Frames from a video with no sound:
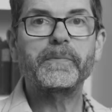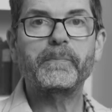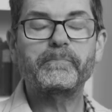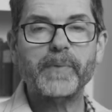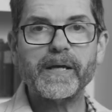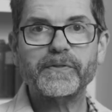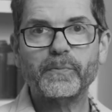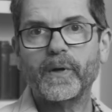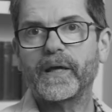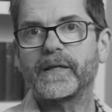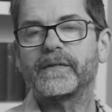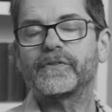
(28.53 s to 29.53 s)
the best
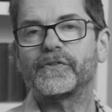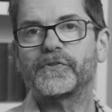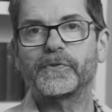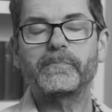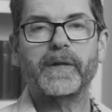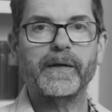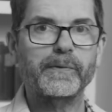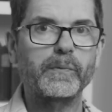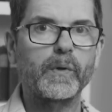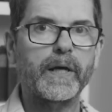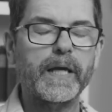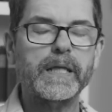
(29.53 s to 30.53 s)
way to shoot black and
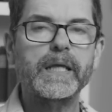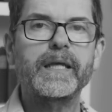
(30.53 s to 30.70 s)
white